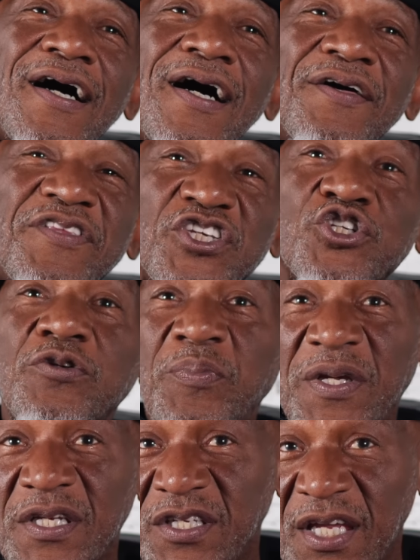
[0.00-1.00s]
and this could
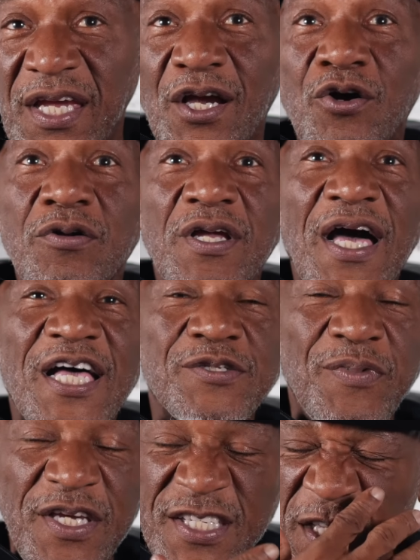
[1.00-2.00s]
be a dig on
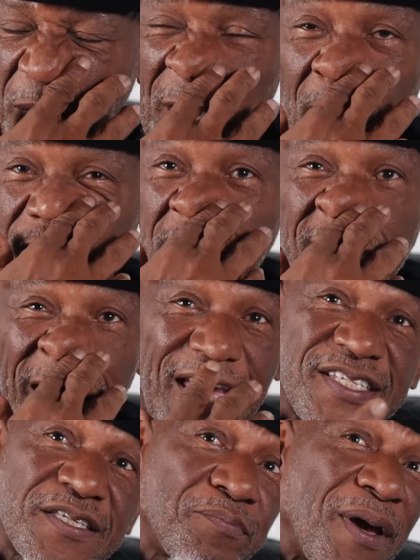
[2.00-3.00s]
Cosby, he said because the
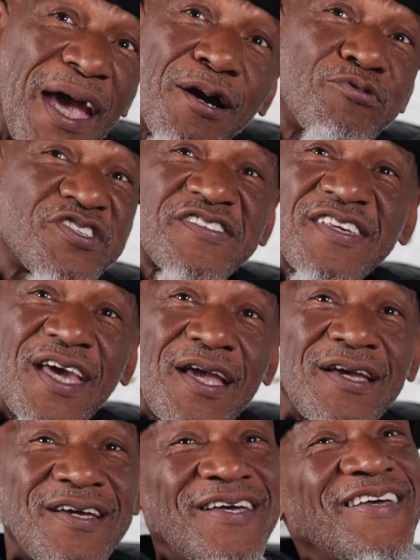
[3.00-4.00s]
dancing bear was sick.
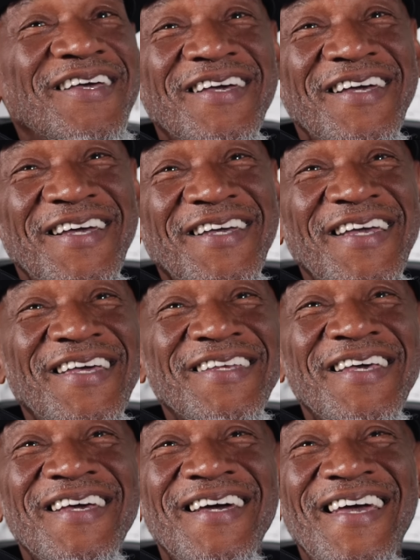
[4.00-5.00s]

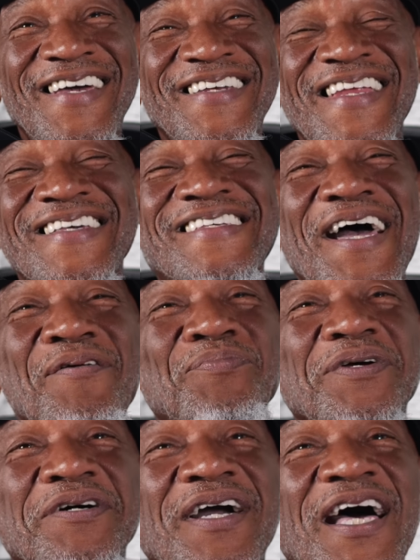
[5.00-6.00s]
And that's how
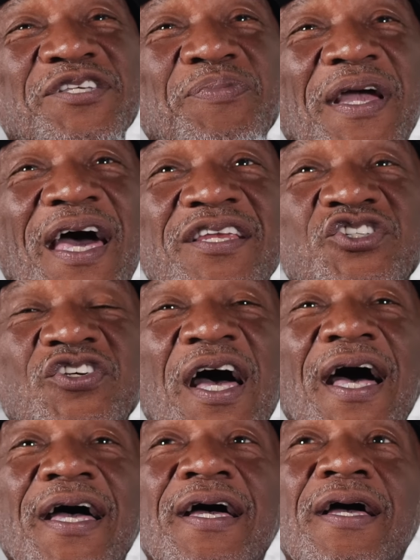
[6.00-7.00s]
Bill Cosby got a
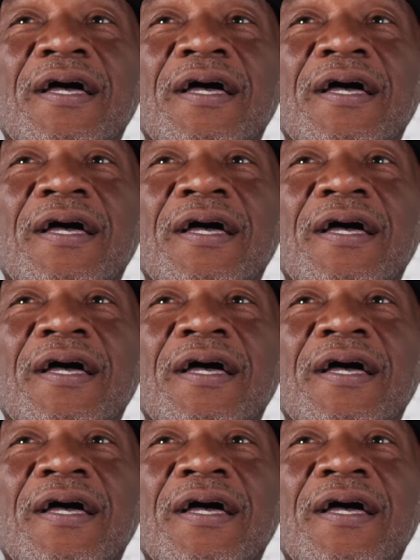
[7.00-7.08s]
shot.